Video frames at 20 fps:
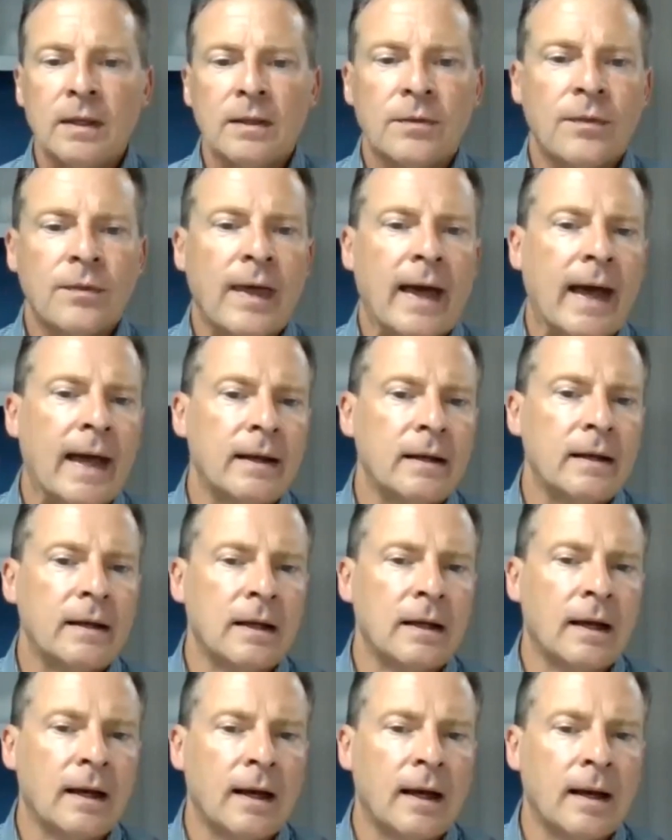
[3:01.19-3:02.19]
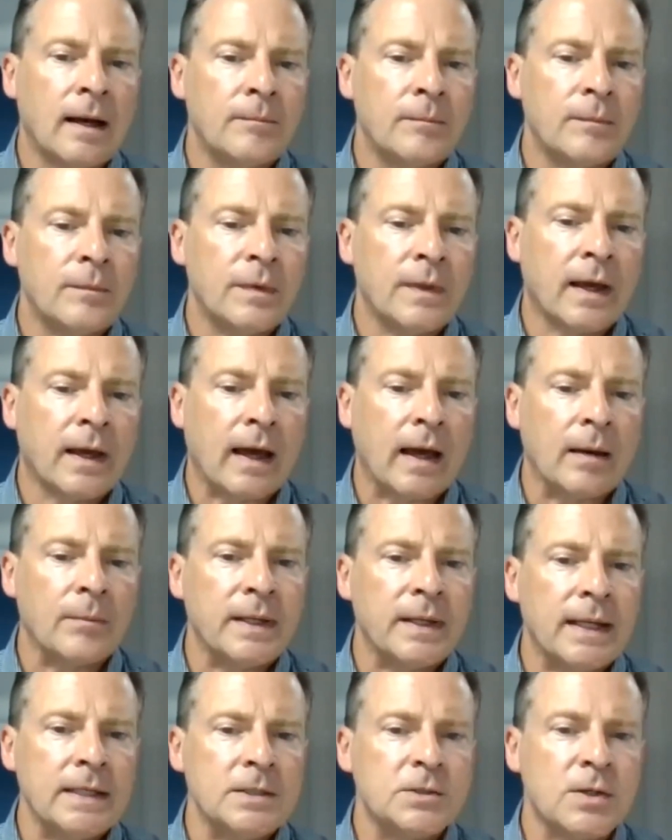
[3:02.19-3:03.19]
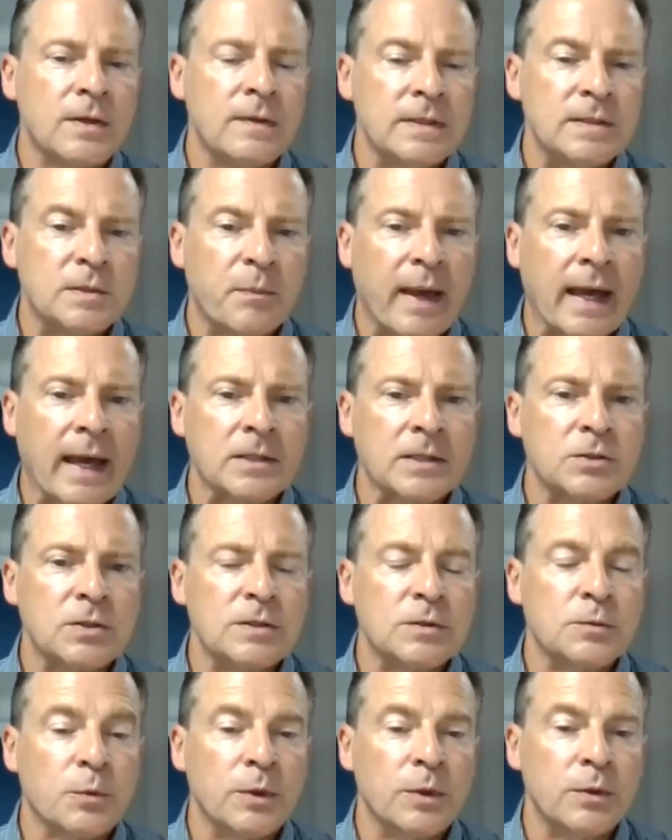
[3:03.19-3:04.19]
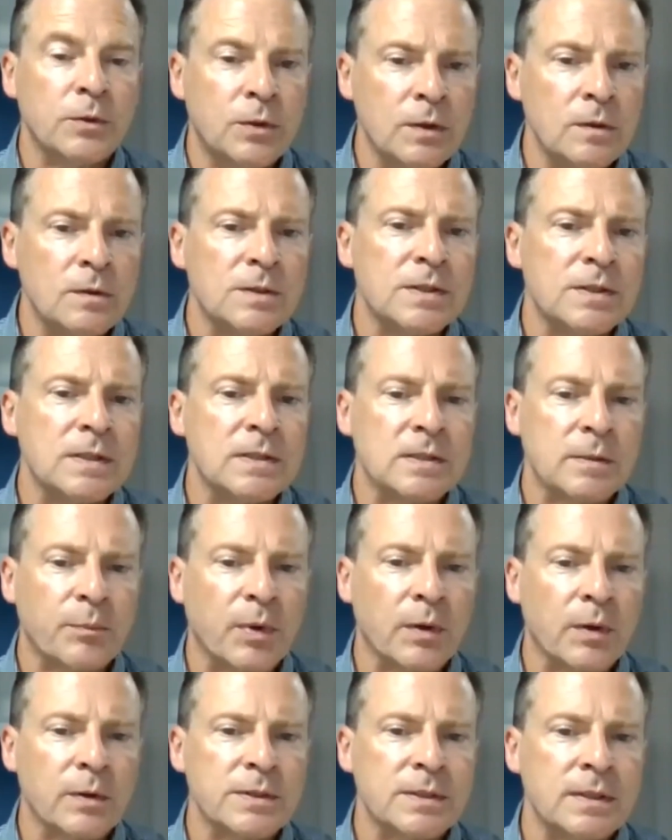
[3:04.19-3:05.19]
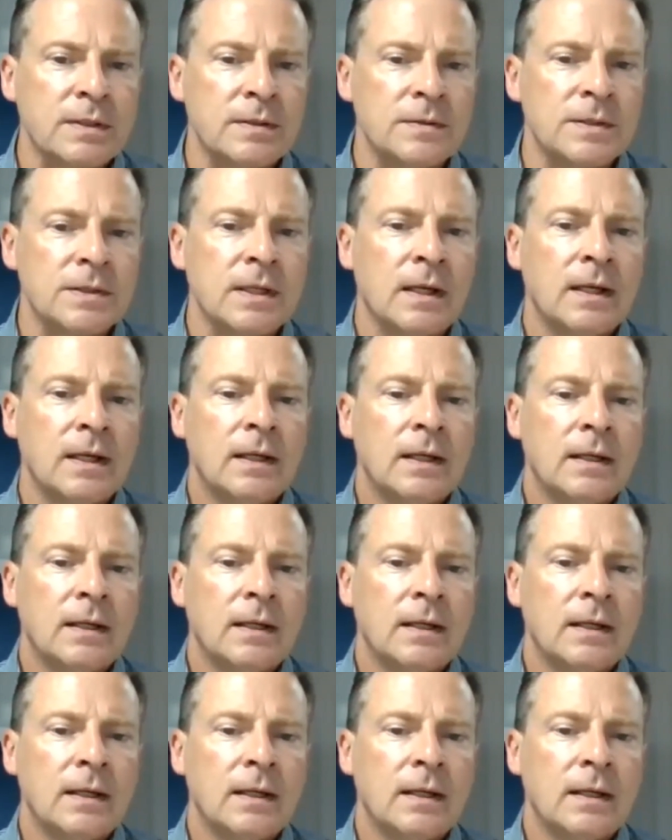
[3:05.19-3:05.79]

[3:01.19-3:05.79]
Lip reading: that the combination of these patches reduces a person's